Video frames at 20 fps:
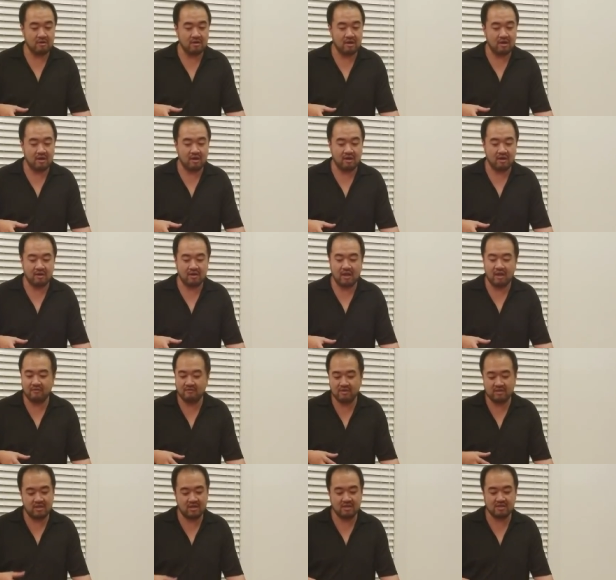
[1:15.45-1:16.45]
And
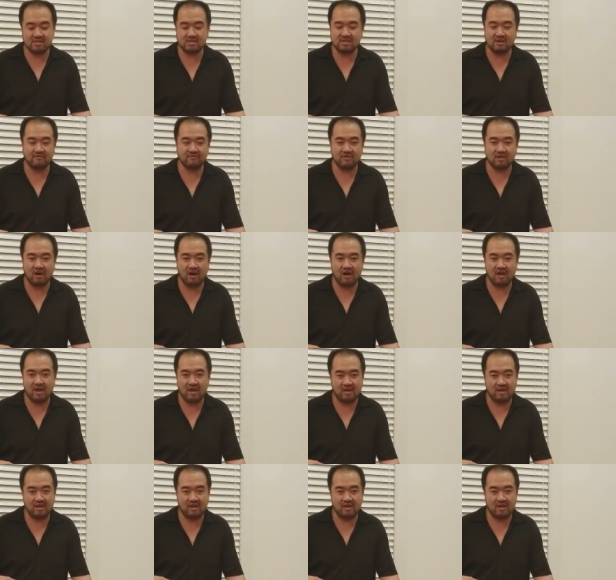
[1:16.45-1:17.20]
everything is self-taught.